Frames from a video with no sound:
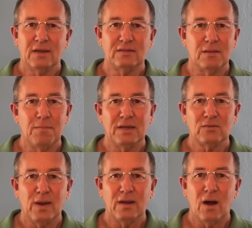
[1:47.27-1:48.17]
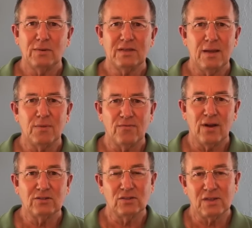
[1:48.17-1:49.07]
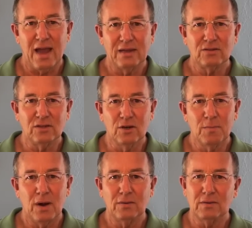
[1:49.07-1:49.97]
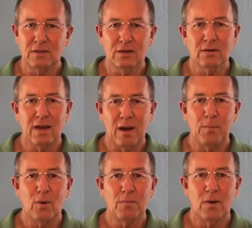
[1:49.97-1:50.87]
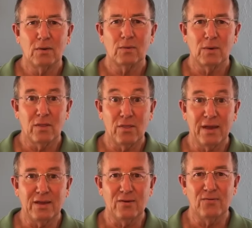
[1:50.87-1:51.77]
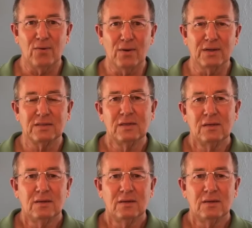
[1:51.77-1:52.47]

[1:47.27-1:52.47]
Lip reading: It's the best way to always keep the freshest gas in your boat, and your outboard motor will thank you for it.